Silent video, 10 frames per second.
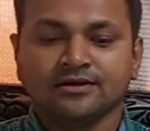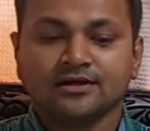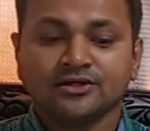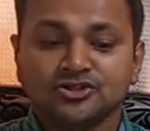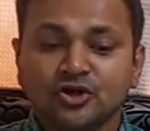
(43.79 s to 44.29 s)

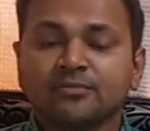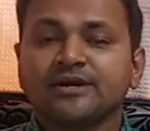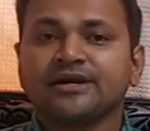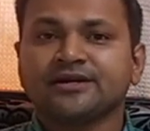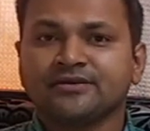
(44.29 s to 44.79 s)
A job
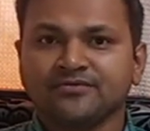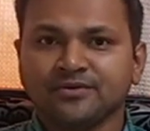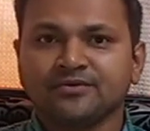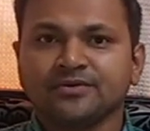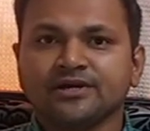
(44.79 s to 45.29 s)

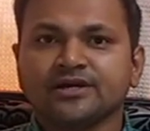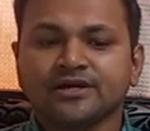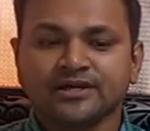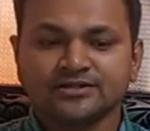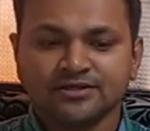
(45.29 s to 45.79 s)
interview
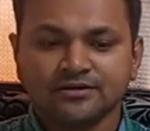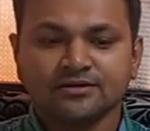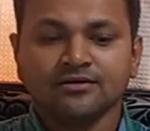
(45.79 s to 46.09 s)
is a